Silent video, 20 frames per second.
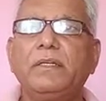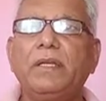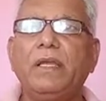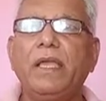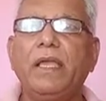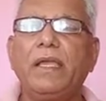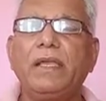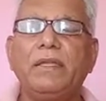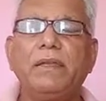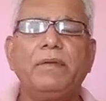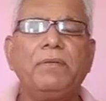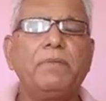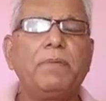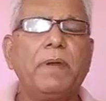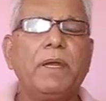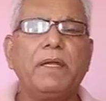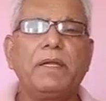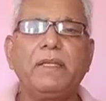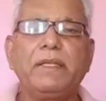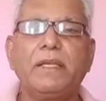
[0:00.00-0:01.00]
aggrieved
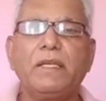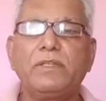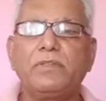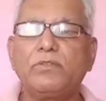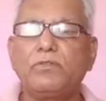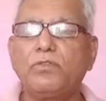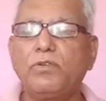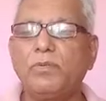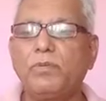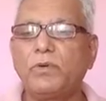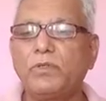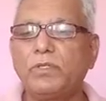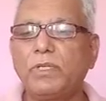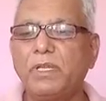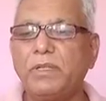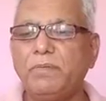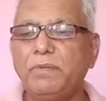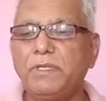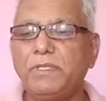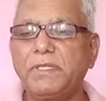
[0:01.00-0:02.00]
party, has to go for the
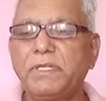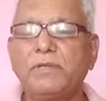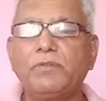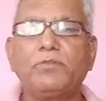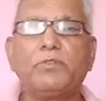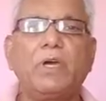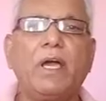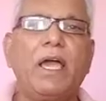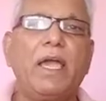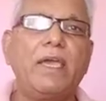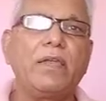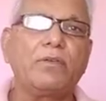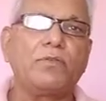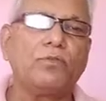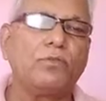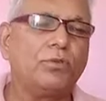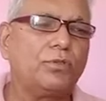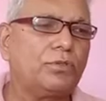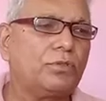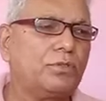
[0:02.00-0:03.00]
revision to the higher
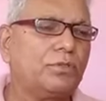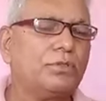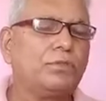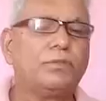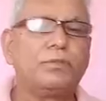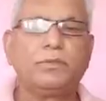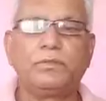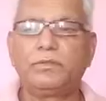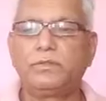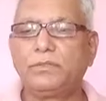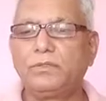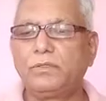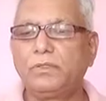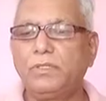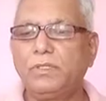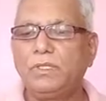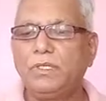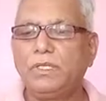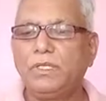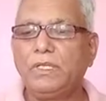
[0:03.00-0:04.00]
court.
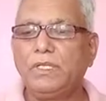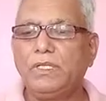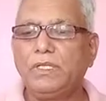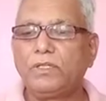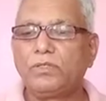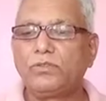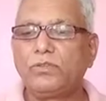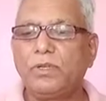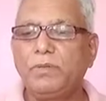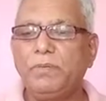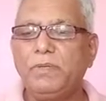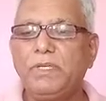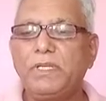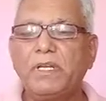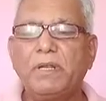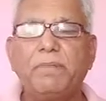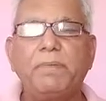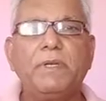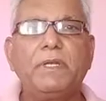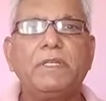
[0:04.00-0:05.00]
So revision
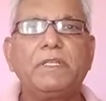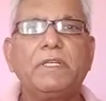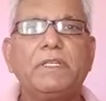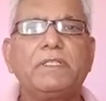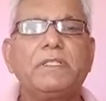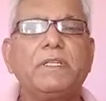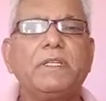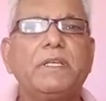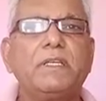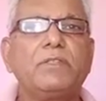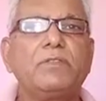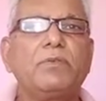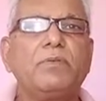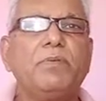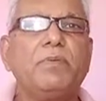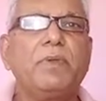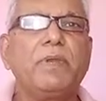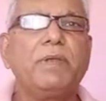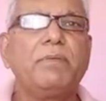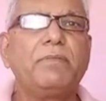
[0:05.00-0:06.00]
application has to
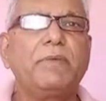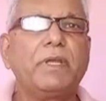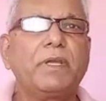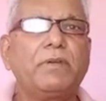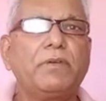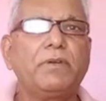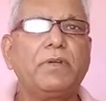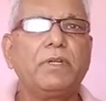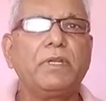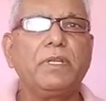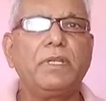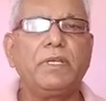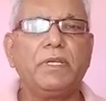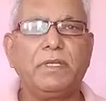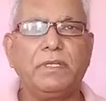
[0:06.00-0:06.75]
be framed accordingly.